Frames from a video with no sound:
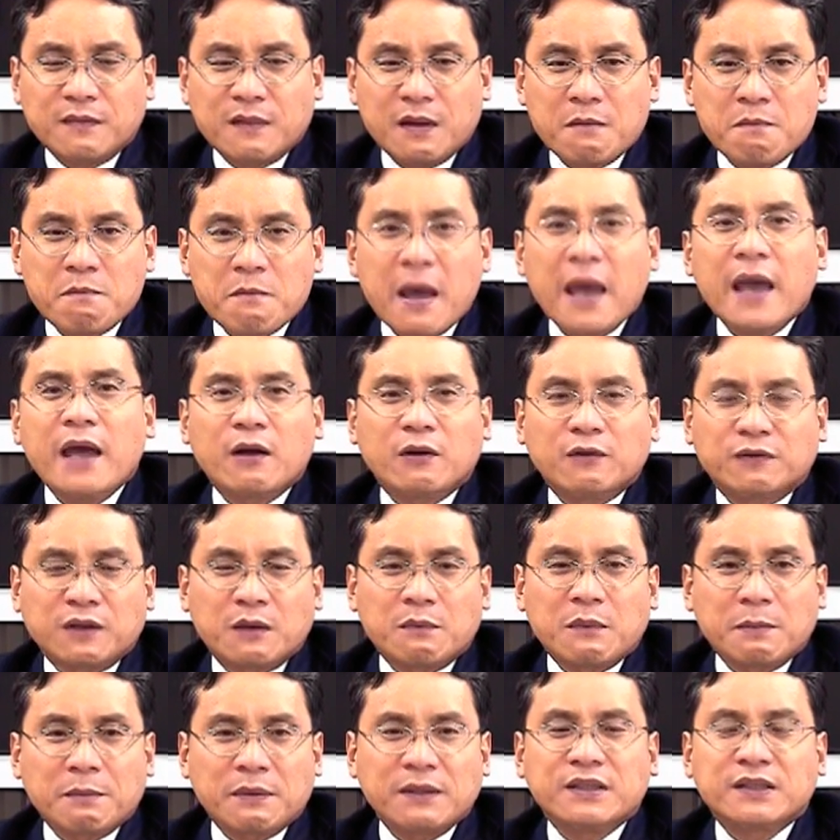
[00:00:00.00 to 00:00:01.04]
mail from
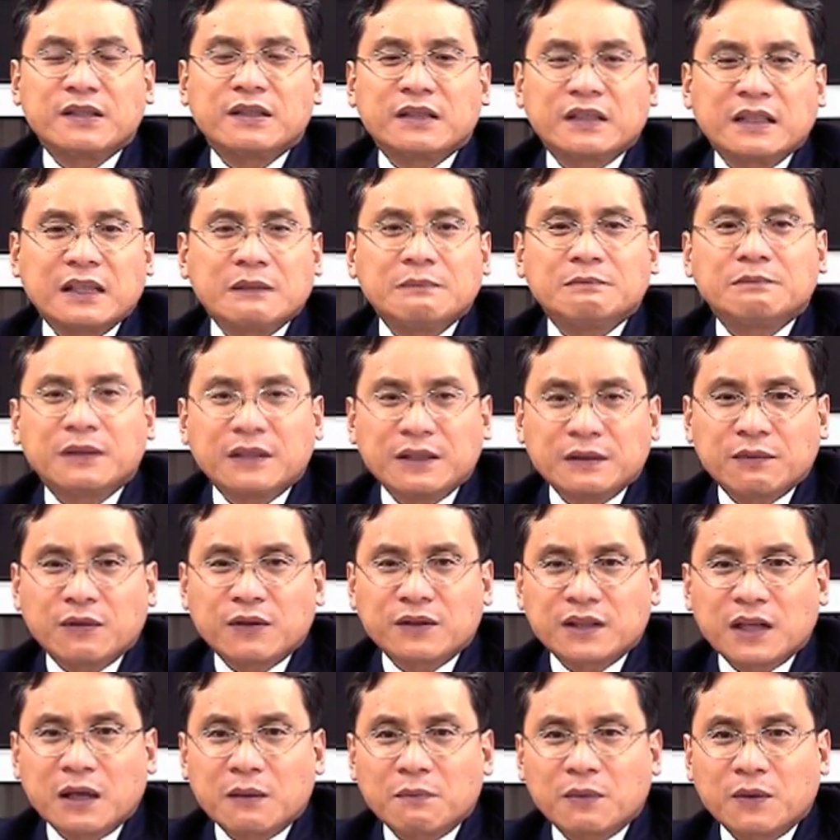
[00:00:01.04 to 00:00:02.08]
a particular company, for
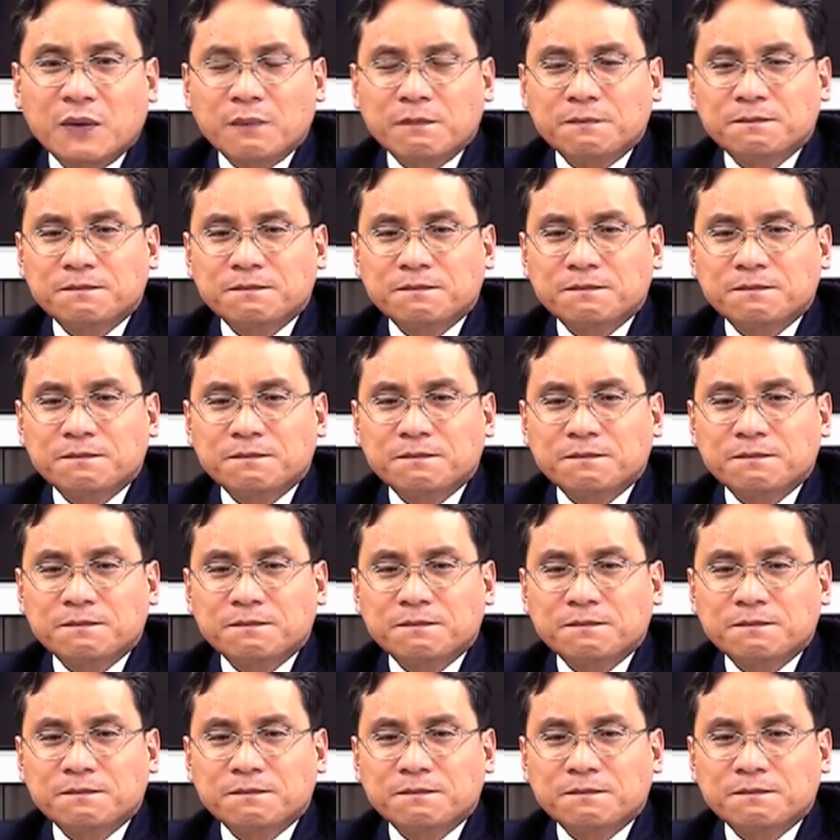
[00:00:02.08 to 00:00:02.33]
example.